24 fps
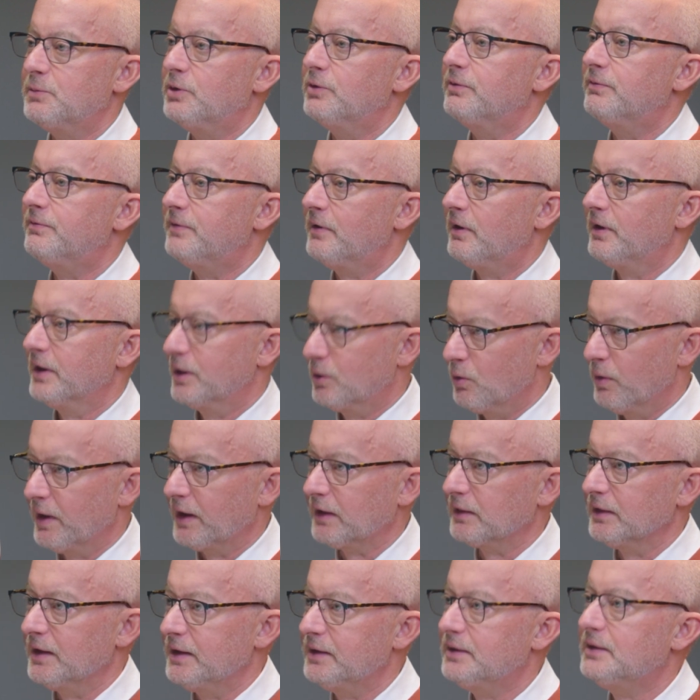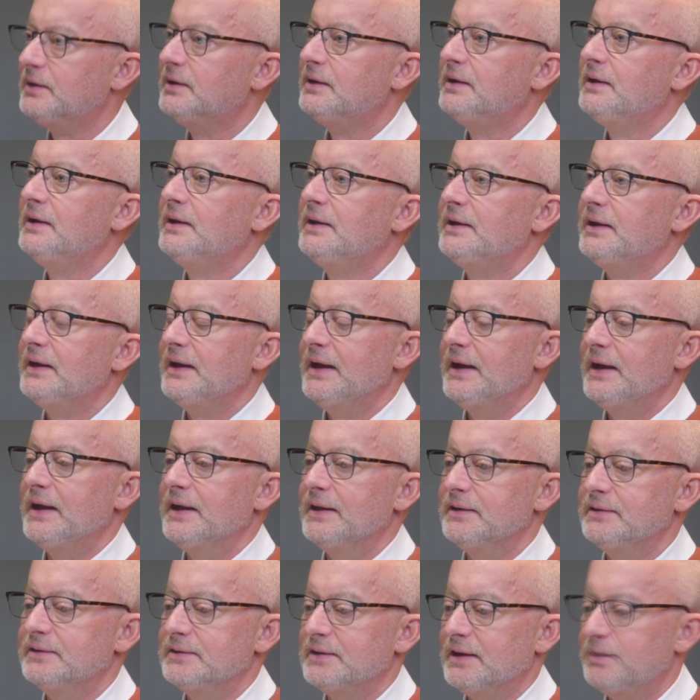move very quickly.
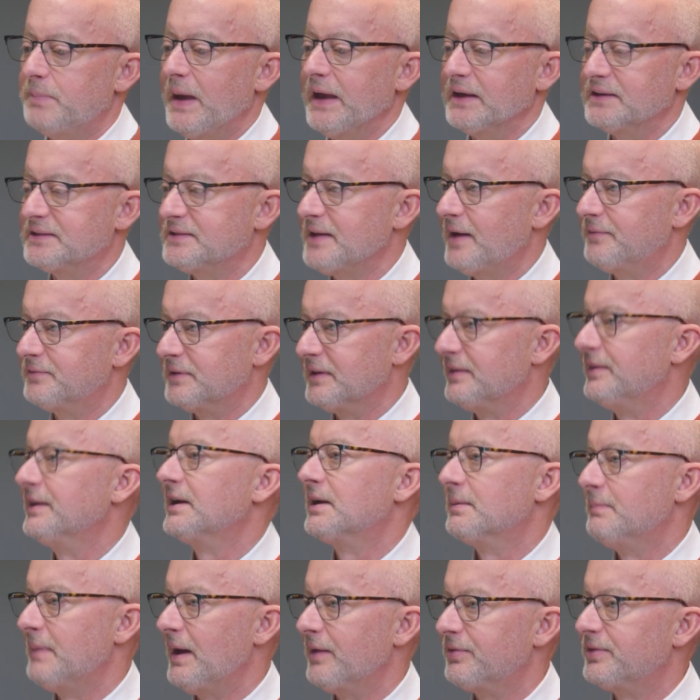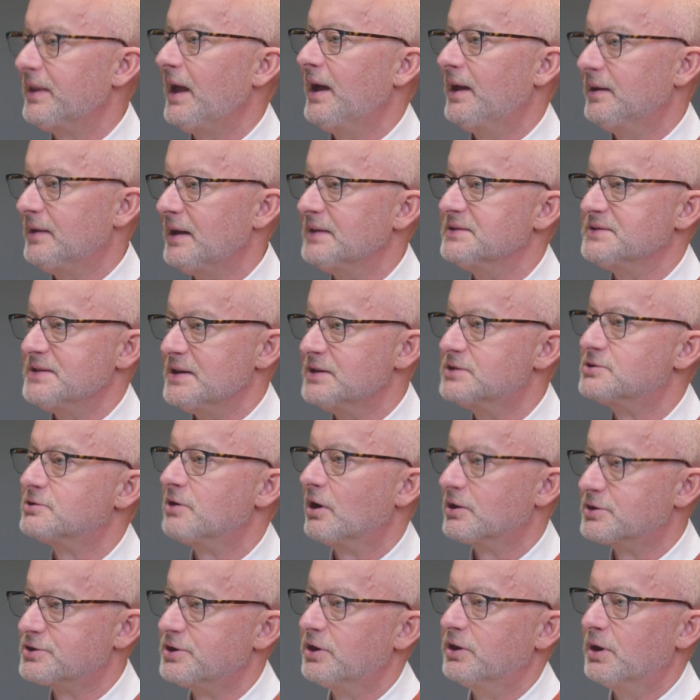And banks have to think about that as they
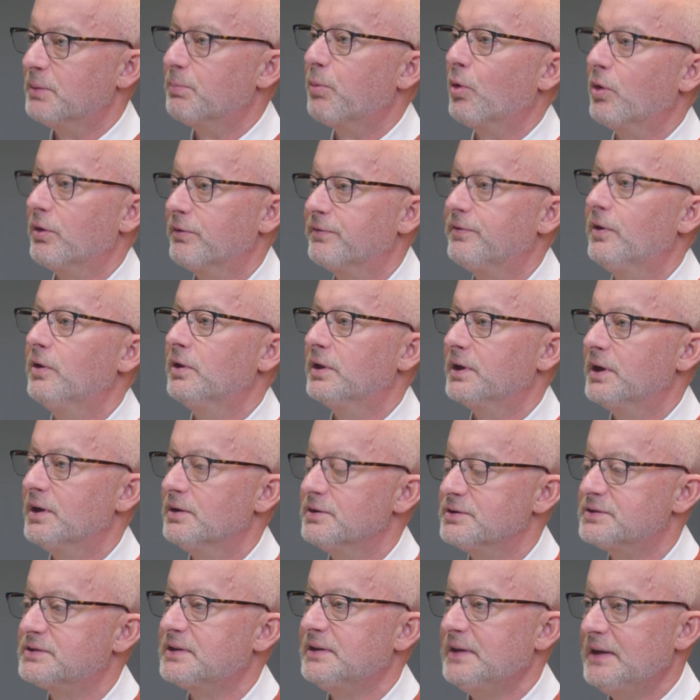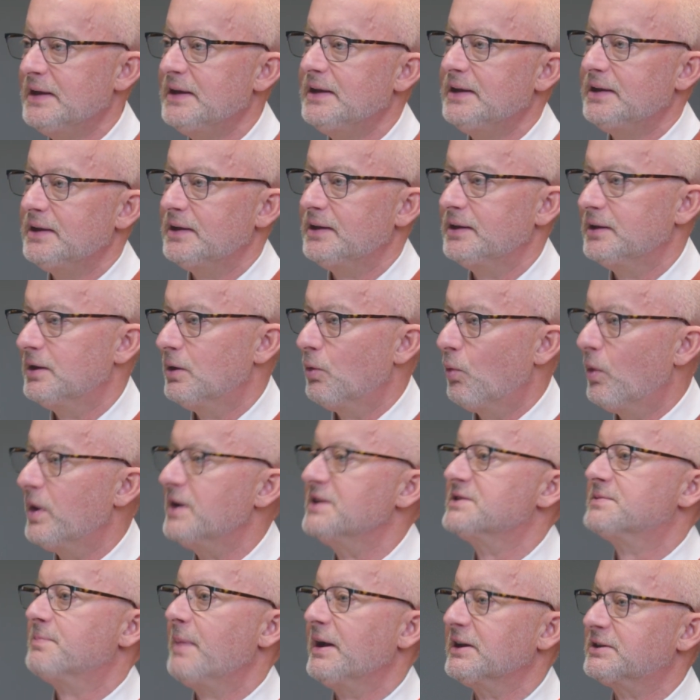structure their portfolios. What
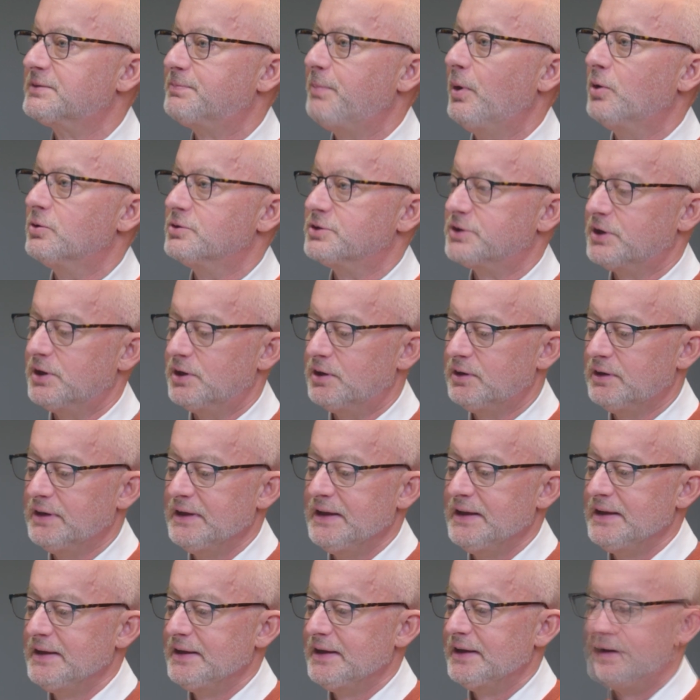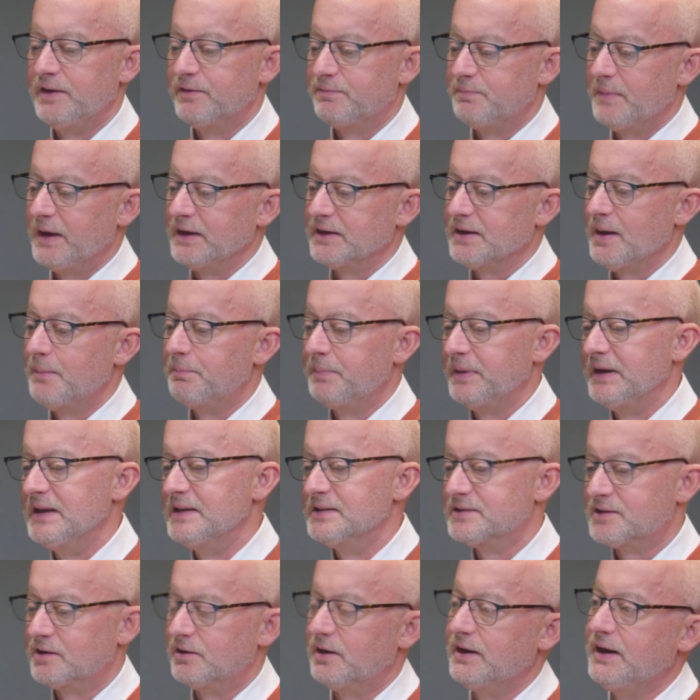is my exposure? If my
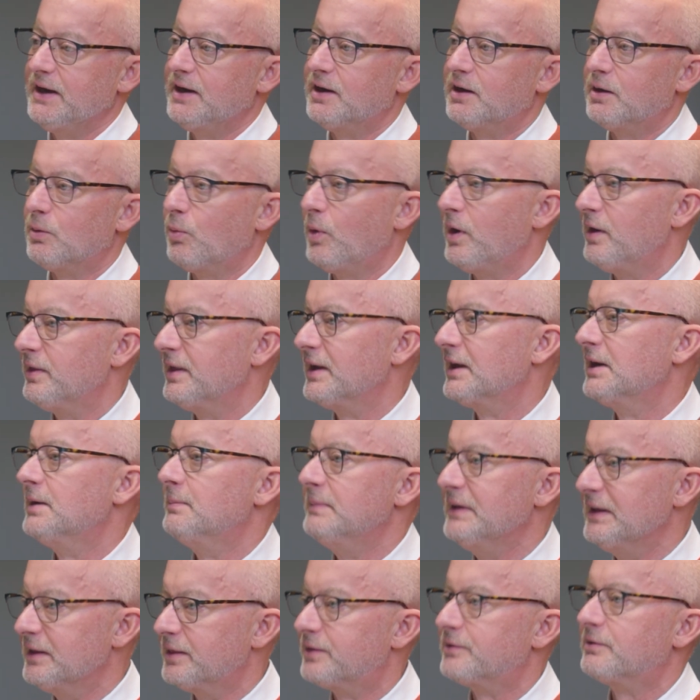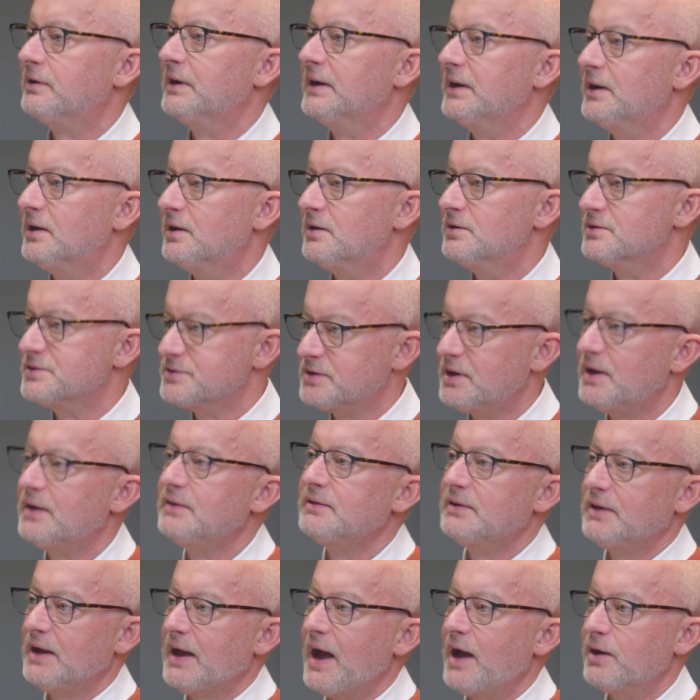companies are here, where are they going to be in 3 years?
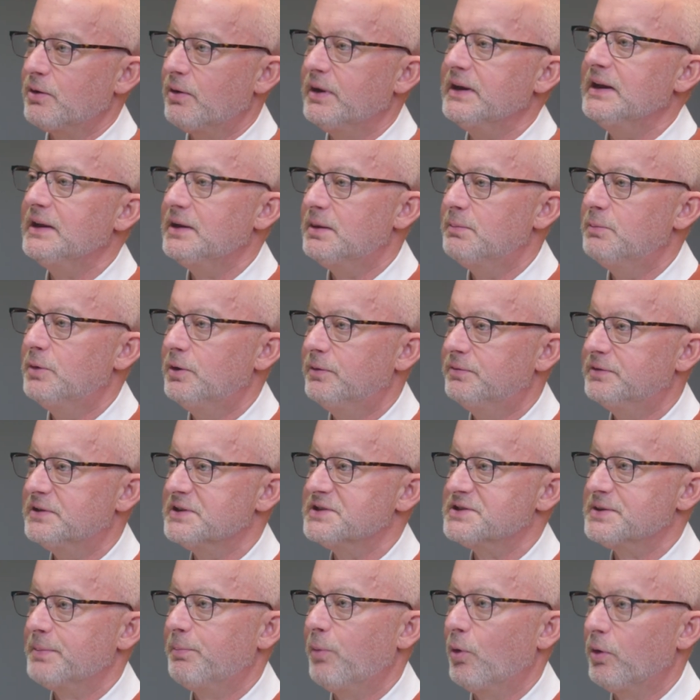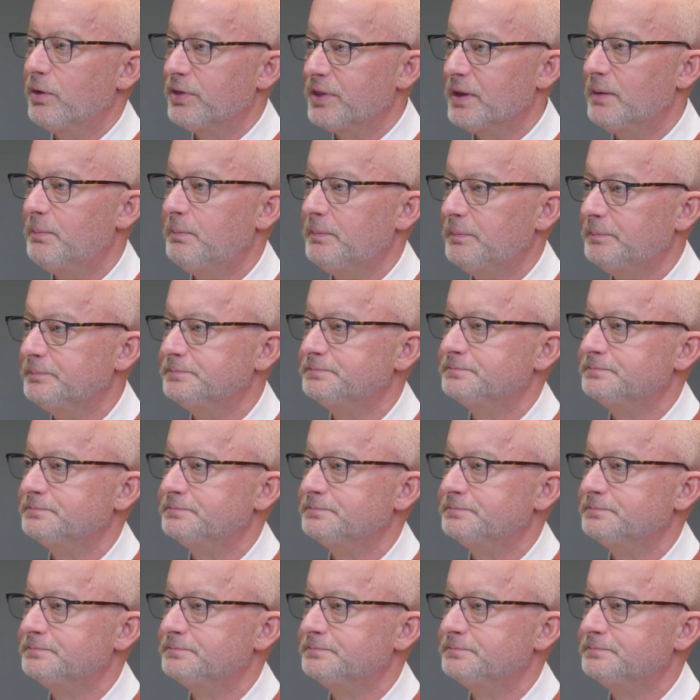How do I need to move to support them?